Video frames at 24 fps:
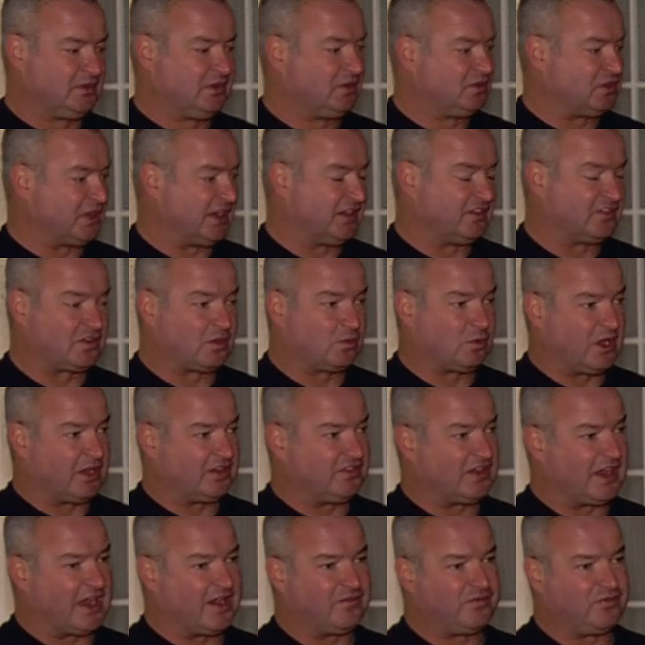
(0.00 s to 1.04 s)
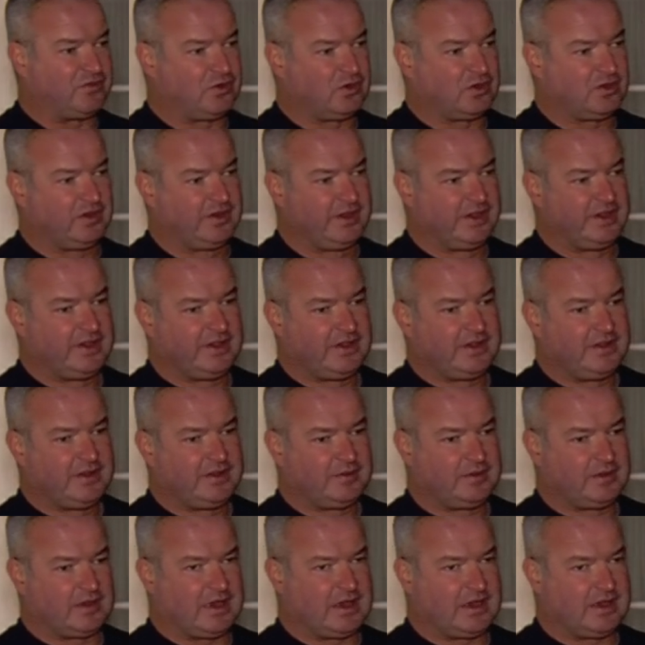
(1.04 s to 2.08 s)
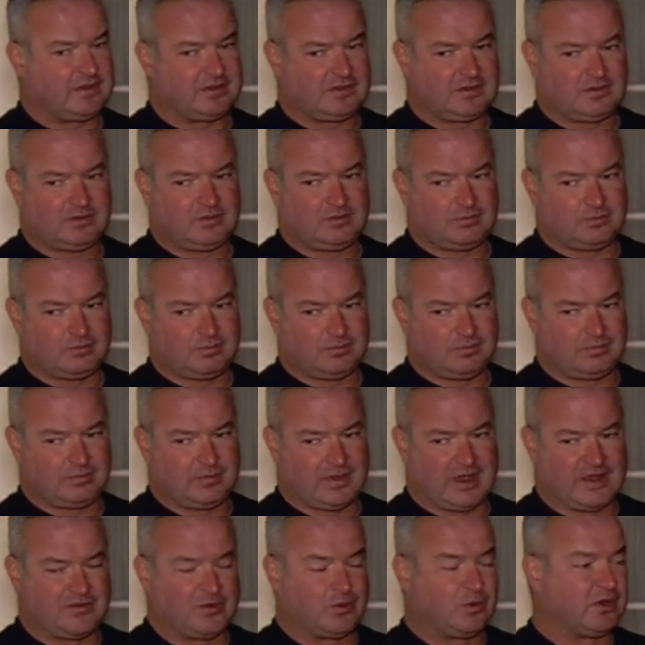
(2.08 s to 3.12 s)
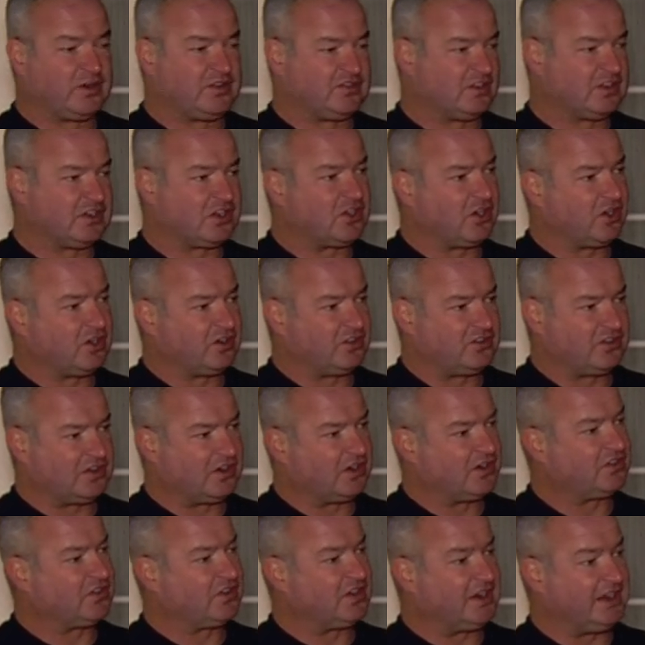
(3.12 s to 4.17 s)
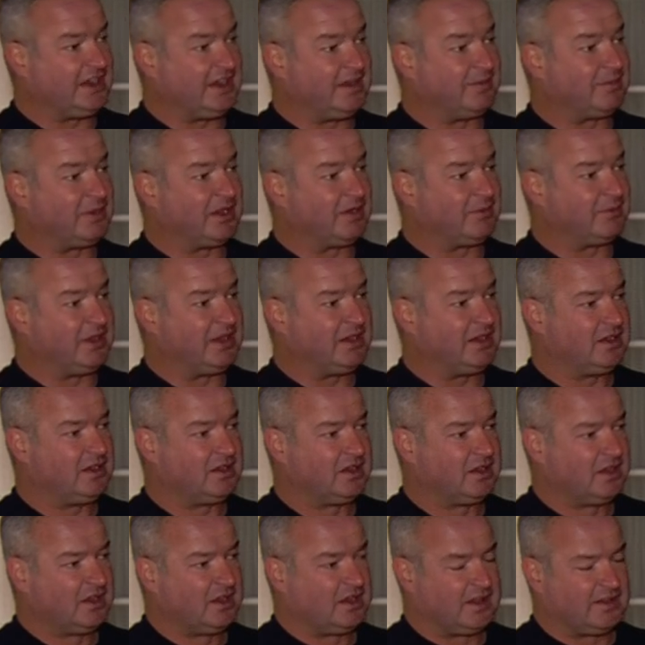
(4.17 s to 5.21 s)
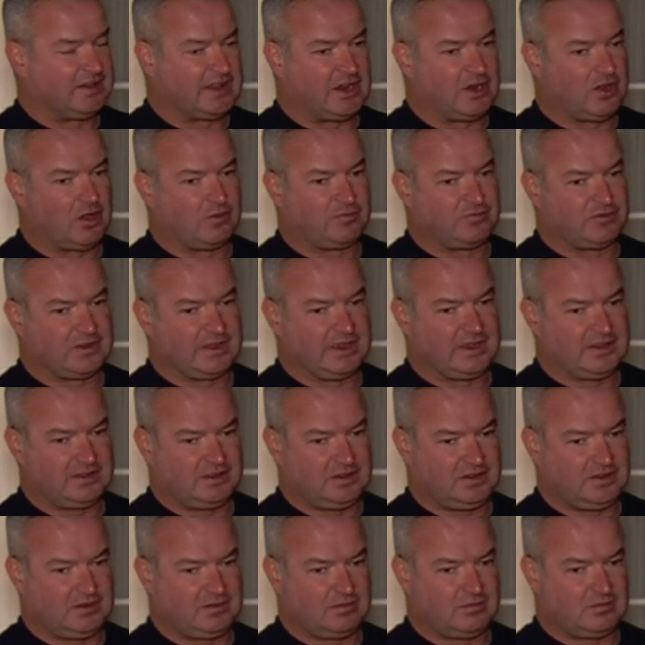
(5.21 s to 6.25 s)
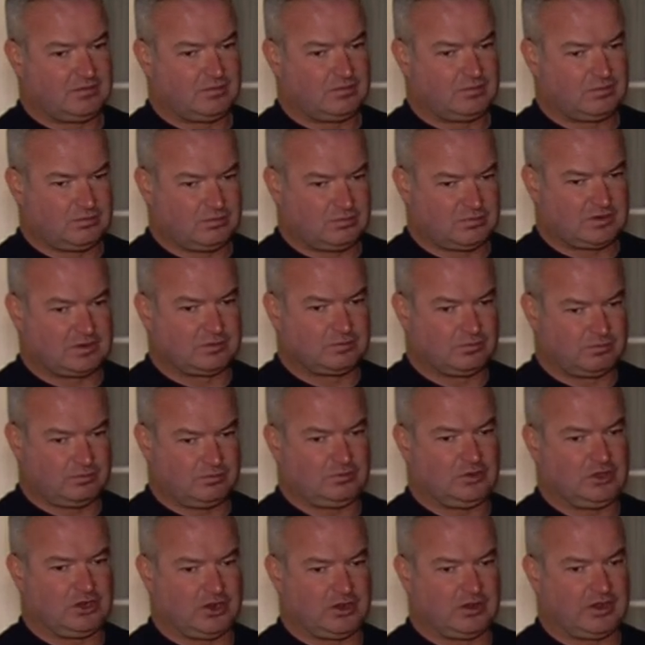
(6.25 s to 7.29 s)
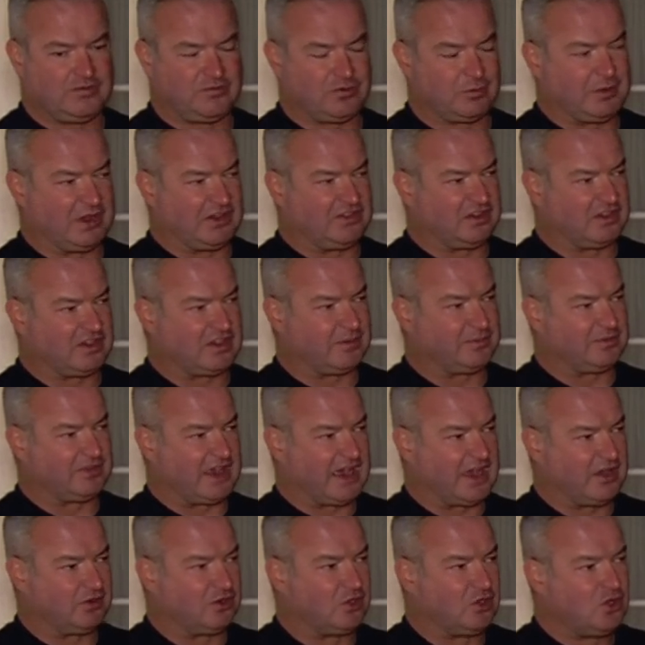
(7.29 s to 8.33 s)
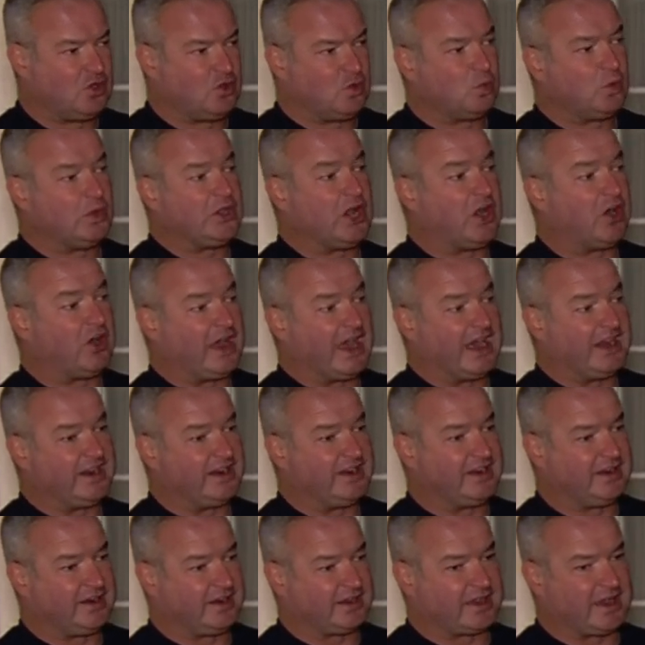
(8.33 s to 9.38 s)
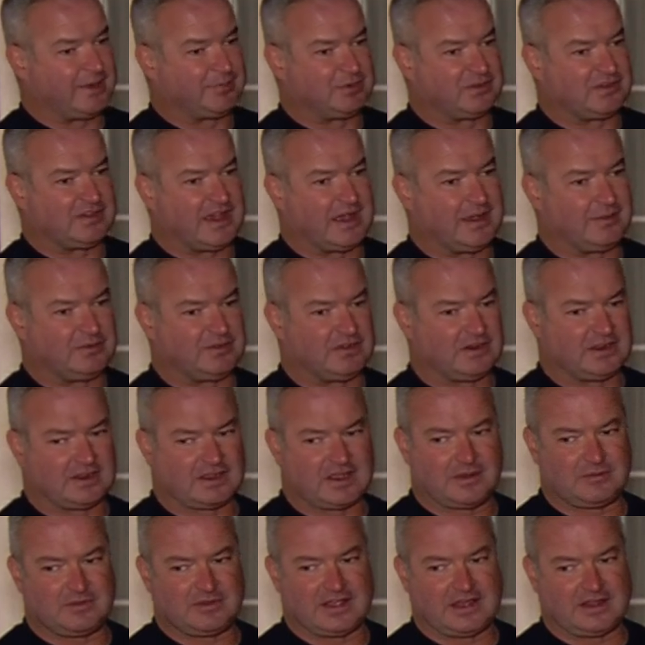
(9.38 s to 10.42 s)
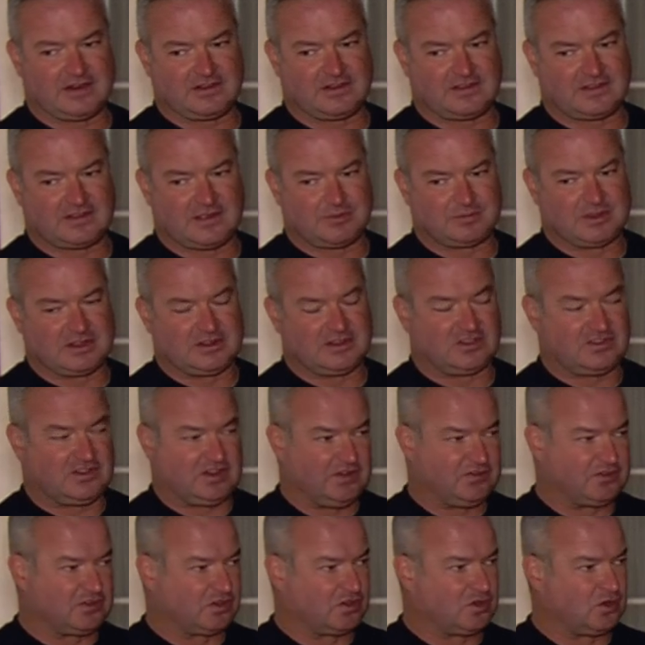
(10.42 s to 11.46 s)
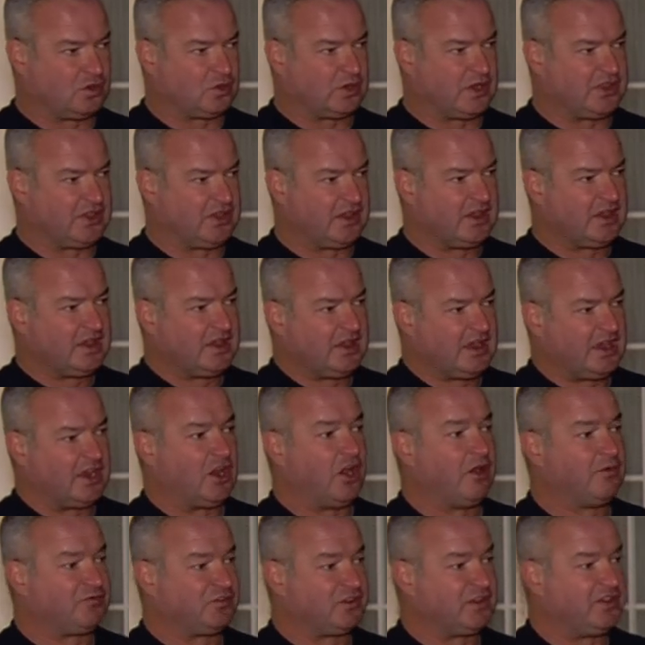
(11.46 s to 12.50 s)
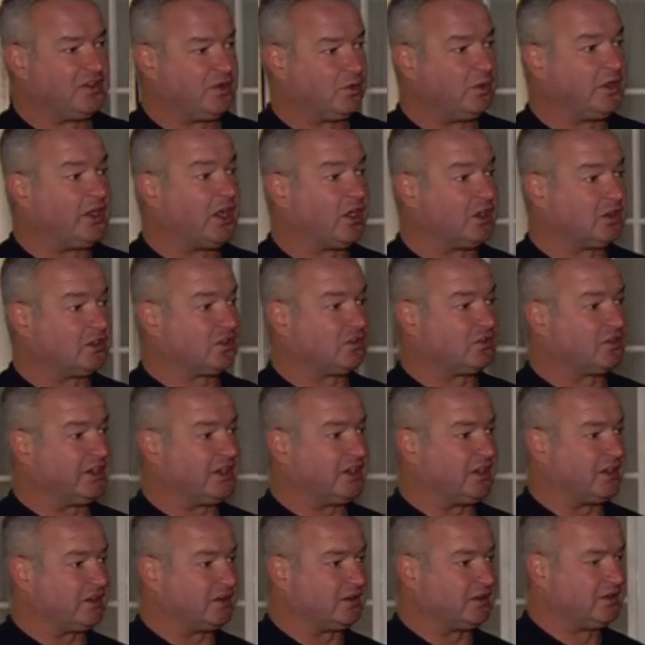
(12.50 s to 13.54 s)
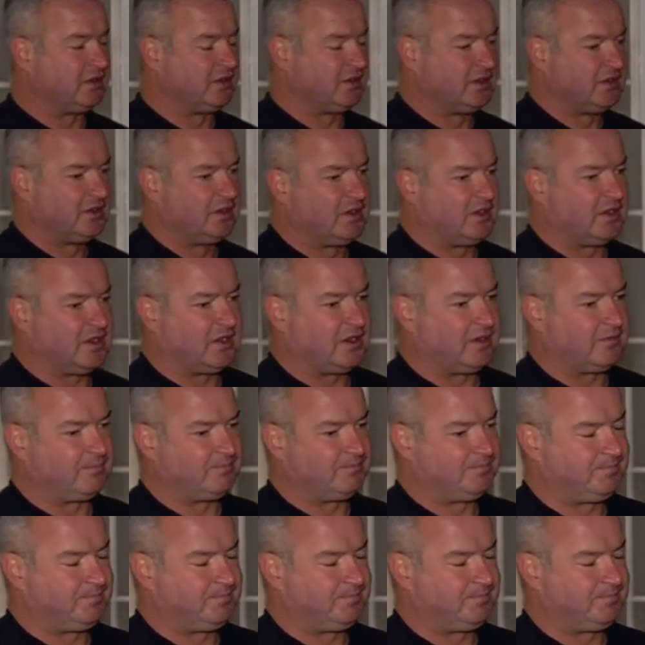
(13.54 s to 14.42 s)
things to watch out for, uh, everyone is encouraged seriously to email me, and then hopefully some you know information comes out we all edit it a couple times and it comes out into something the Chiefs are cool with, and hopefully that we all agree on. Um,